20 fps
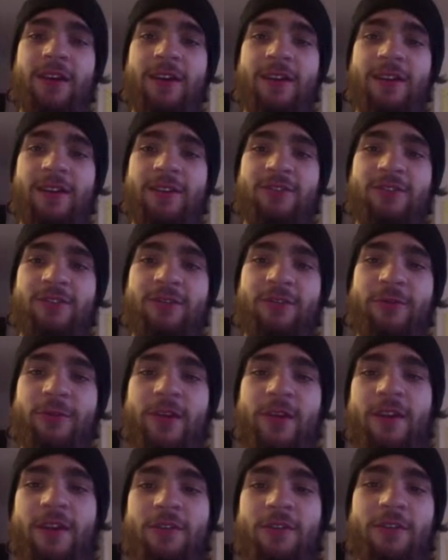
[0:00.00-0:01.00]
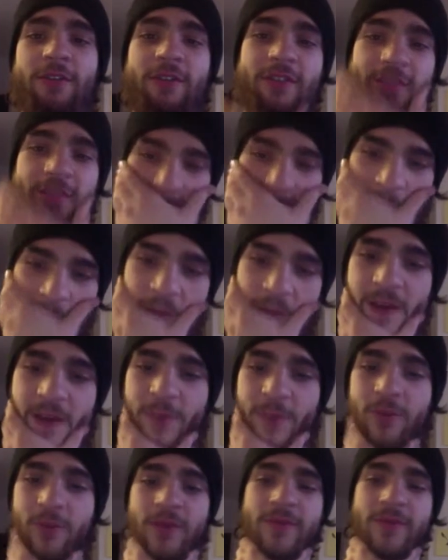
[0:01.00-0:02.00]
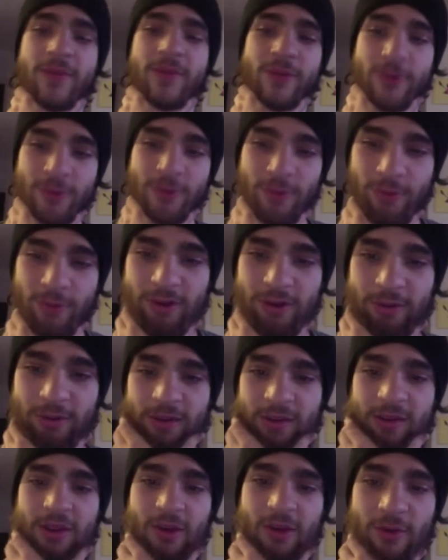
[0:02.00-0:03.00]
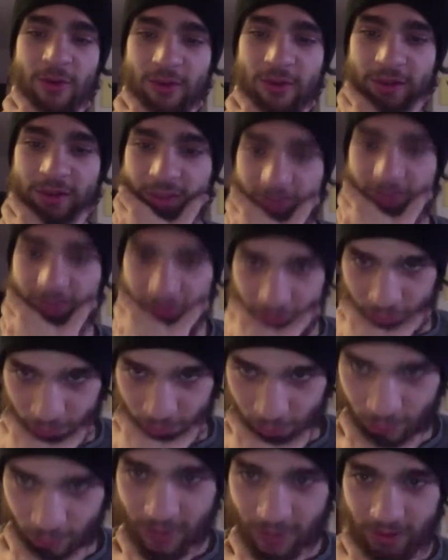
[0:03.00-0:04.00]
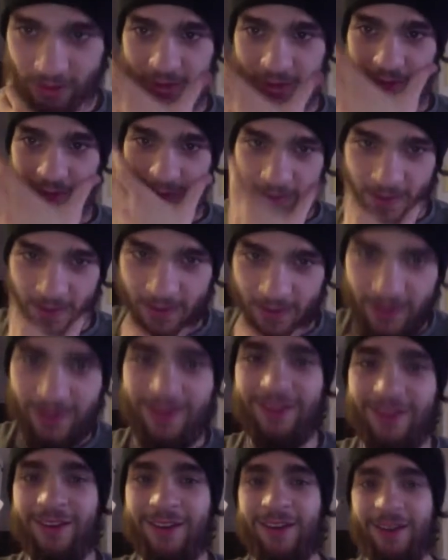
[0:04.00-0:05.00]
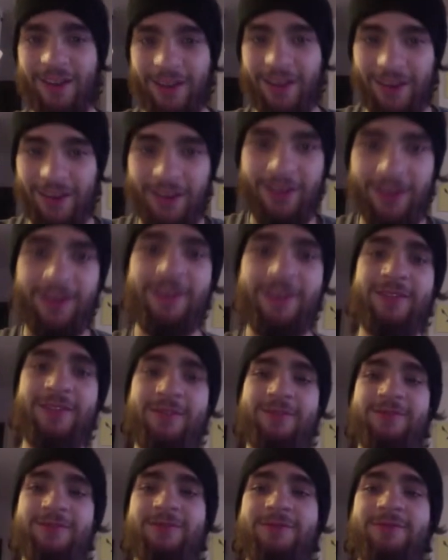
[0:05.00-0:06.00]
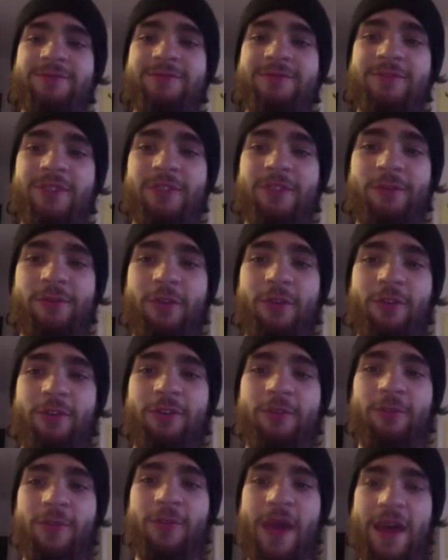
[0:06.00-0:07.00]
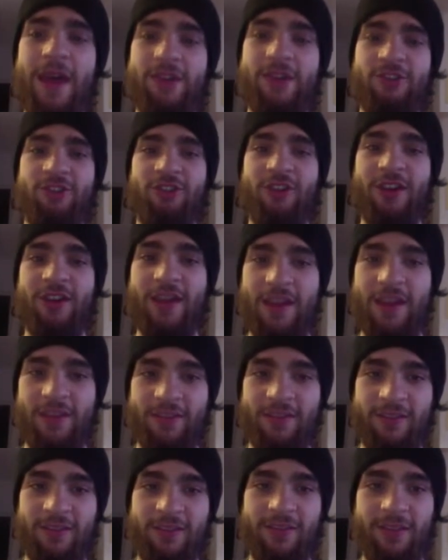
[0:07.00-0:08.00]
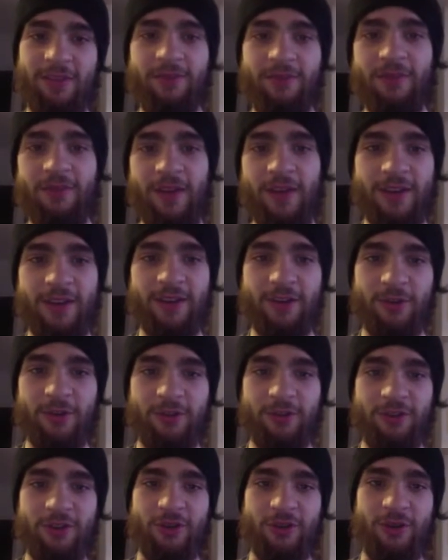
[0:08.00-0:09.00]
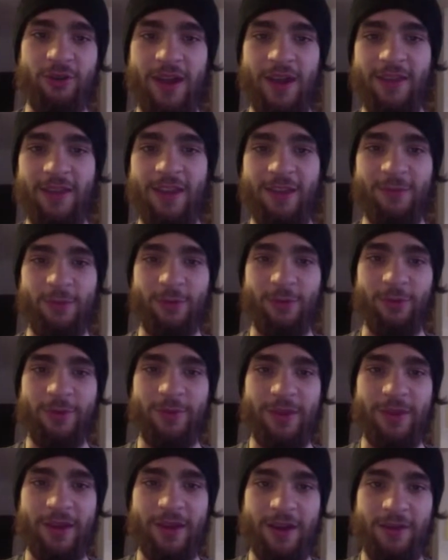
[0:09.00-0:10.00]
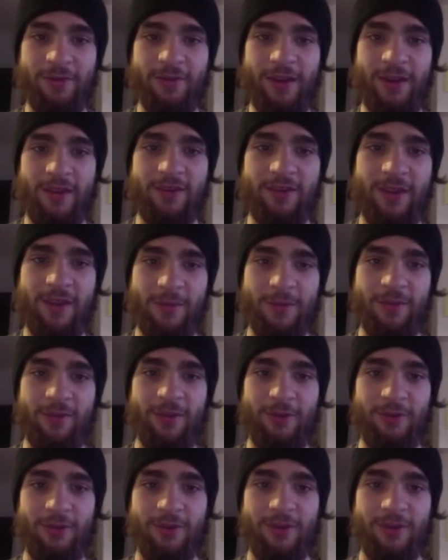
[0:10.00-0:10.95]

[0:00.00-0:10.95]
Just for giggles and a preview, we're going to be going to the the first match against the Fighting Dojo, and that's where we'll pick off next episode.